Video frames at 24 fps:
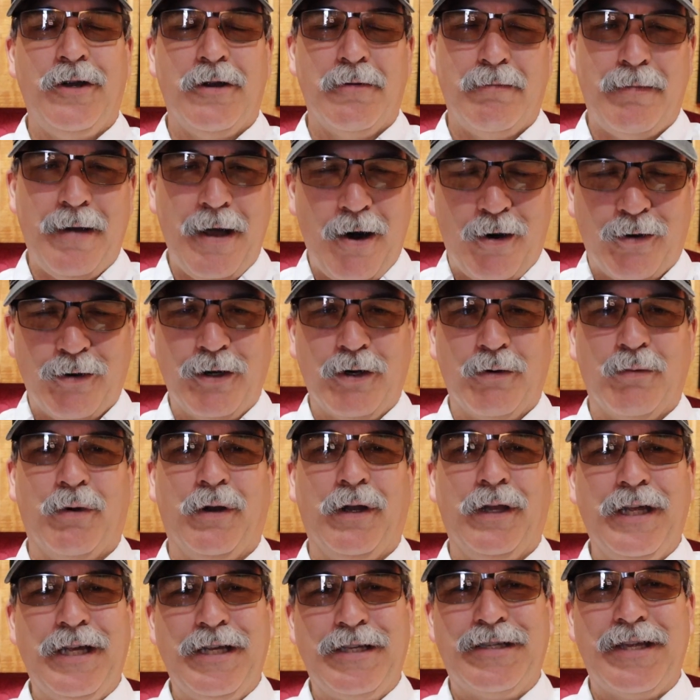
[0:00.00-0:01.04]
your belt and
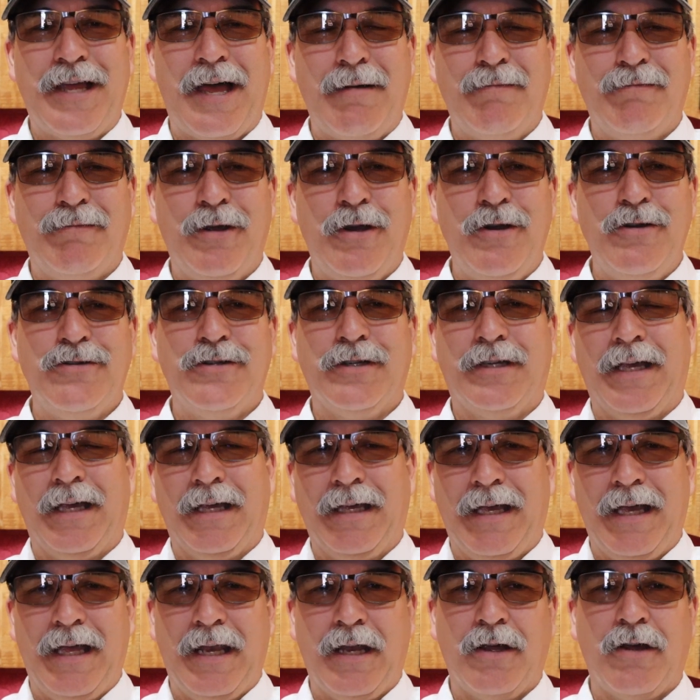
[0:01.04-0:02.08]
release that music
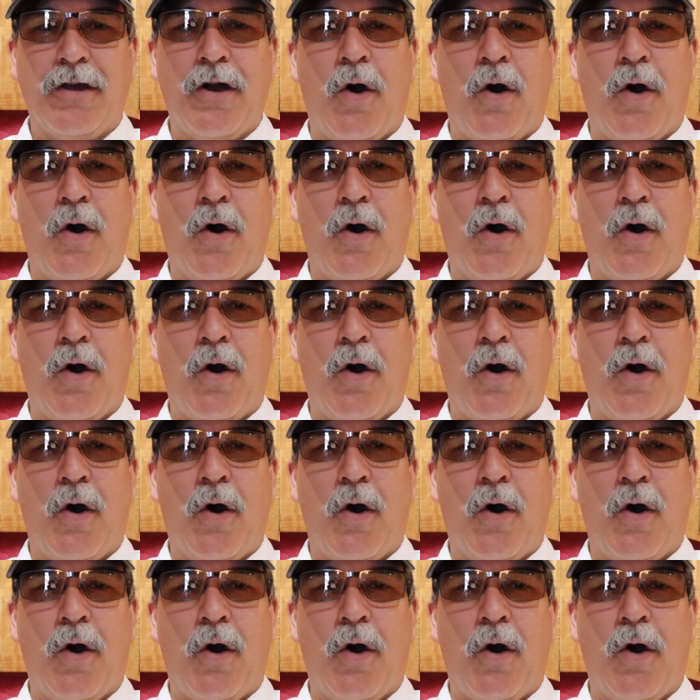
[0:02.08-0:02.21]
and get it